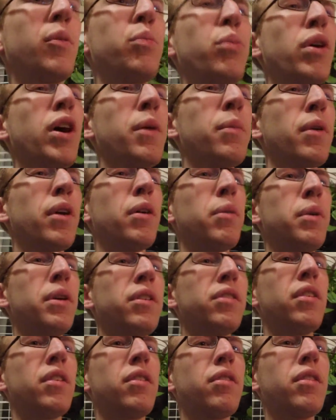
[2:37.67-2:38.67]
A primary
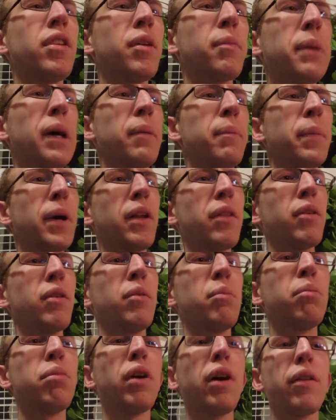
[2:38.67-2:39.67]
reason is that my mother
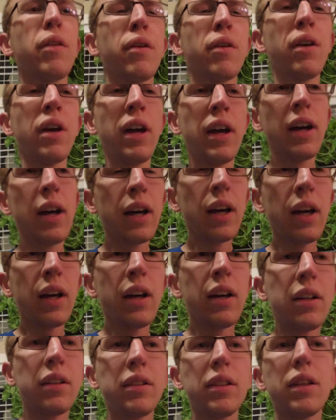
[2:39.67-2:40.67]
and brother
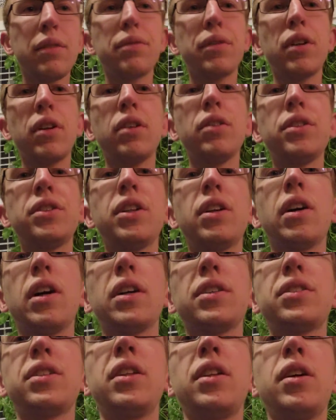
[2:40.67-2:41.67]
live close to
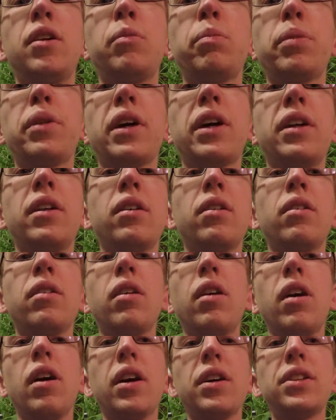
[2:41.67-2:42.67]
Austin and Plano.
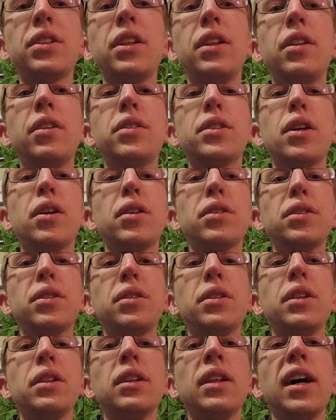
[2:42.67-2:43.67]
Austin is
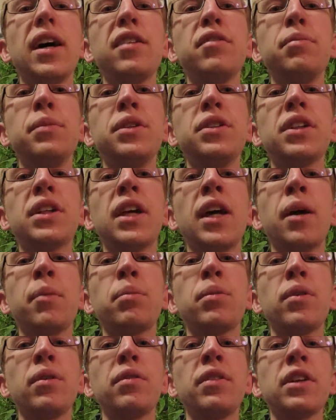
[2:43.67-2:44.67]
also the live music
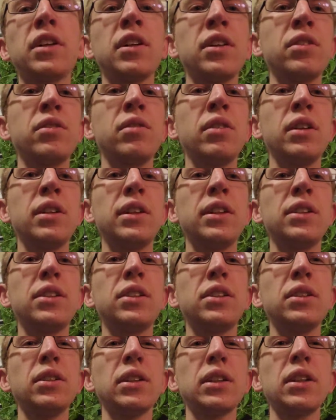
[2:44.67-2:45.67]
capital of the country.
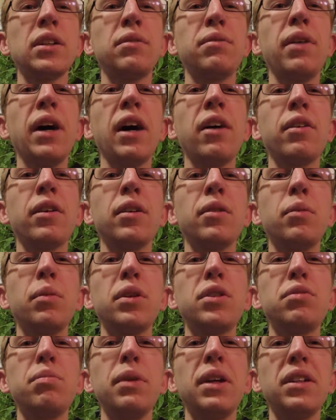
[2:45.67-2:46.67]
It's Silicon Valley,
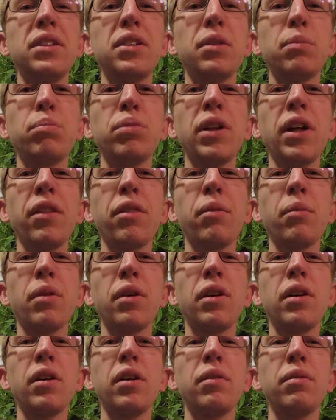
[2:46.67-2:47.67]
which means a
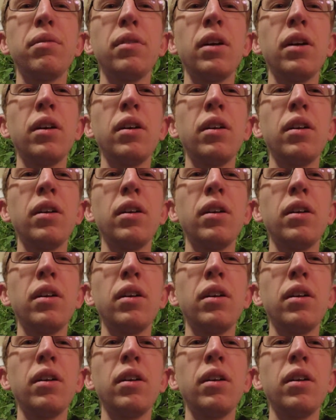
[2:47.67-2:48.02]
plethora of...